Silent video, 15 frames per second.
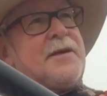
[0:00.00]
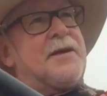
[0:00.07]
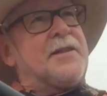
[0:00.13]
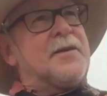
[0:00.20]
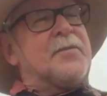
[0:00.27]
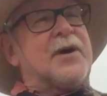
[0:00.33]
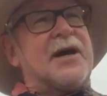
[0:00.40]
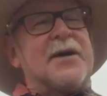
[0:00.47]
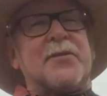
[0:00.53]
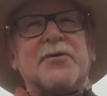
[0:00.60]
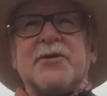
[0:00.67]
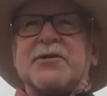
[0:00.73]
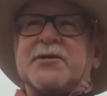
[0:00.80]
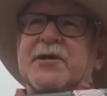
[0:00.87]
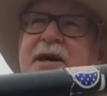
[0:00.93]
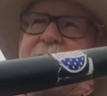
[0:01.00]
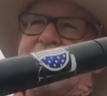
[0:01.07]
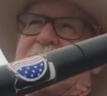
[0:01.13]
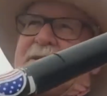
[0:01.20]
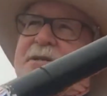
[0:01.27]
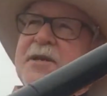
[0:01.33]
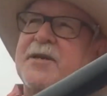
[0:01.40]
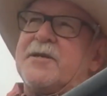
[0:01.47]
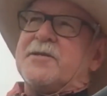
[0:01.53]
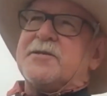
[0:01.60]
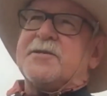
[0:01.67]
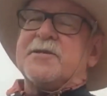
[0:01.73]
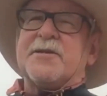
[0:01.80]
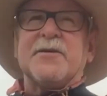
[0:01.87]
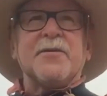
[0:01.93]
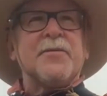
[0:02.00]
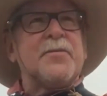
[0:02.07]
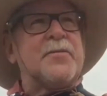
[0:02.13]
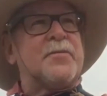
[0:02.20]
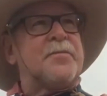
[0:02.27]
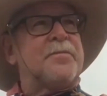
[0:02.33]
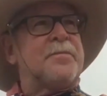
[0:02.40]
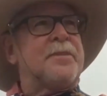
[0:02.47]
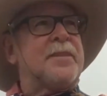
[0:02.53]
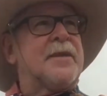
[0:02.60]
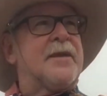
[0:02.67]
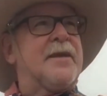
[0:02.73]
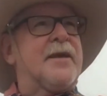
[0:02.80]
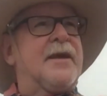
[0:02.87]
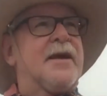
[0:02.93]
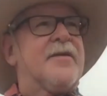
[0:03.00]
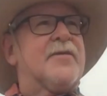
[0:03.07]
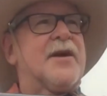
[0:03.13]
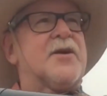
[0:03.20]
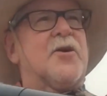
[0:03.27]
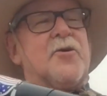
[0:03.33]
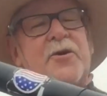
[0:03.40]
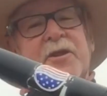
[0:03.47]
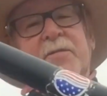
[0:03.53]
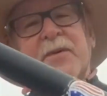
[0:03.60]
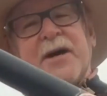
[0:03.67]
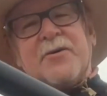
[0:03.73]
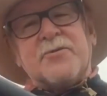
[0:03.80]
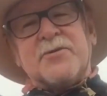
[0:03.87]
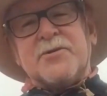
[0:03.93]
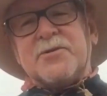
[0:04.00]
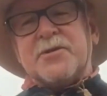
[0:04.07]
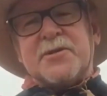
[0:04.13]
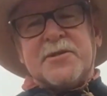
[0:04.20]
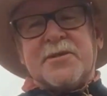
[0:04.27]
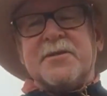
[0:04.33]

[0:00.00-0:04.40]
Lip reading: in the Bible, the psalmist says, if I go to the mountains,